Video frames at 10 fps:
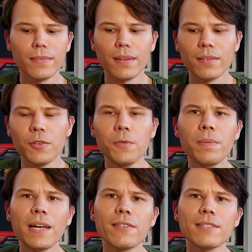new
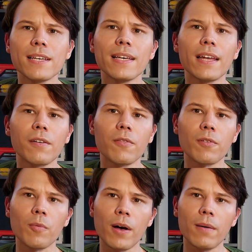players can get
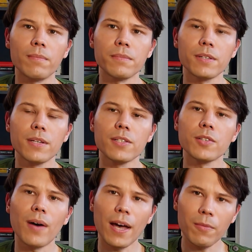overwhelmed.
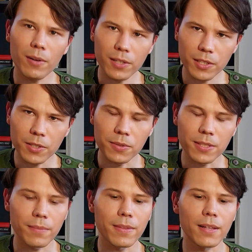So I wanted to do
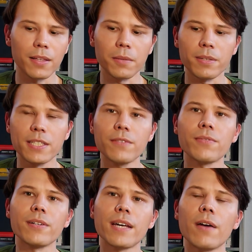something a little bit
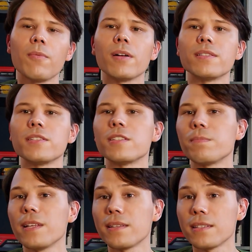different. I wanted to
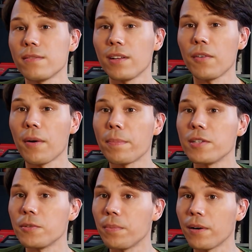split this video up
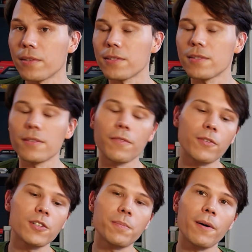into parts. The
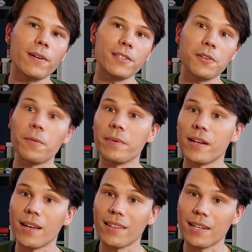first part is
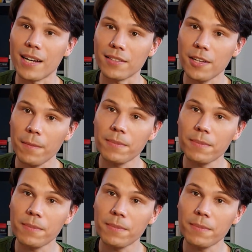opening the decks up,